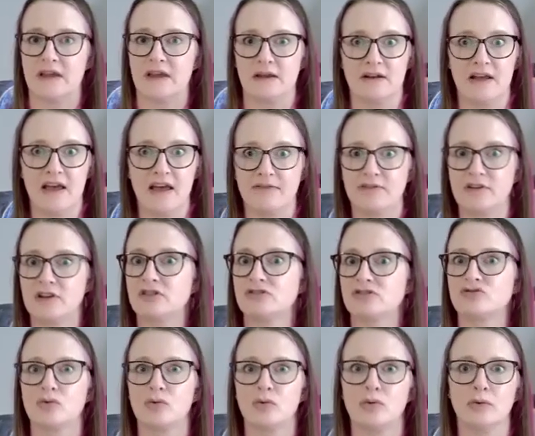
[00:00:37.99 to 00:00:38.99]
and having
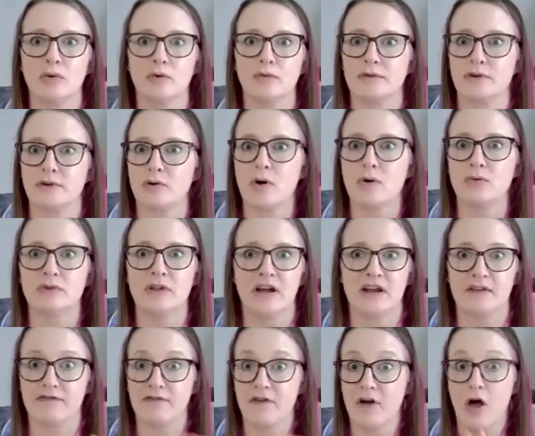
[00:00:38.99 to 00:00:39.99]
control over your own
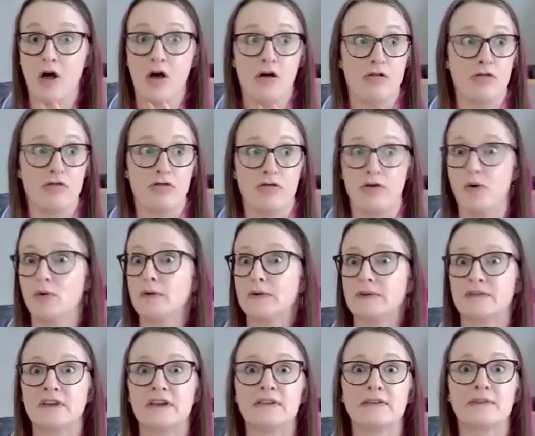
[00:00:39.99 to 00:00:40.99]
life,
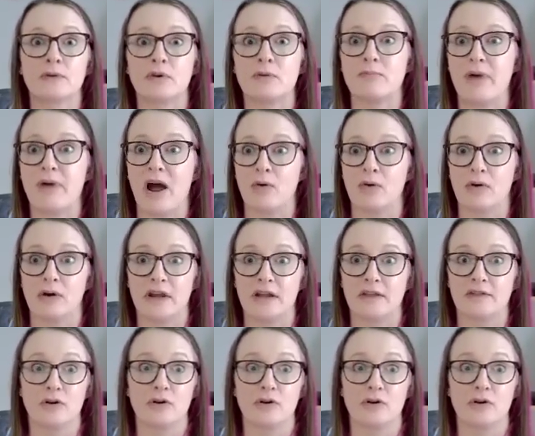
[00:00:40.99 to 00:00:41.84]
those things are empowering.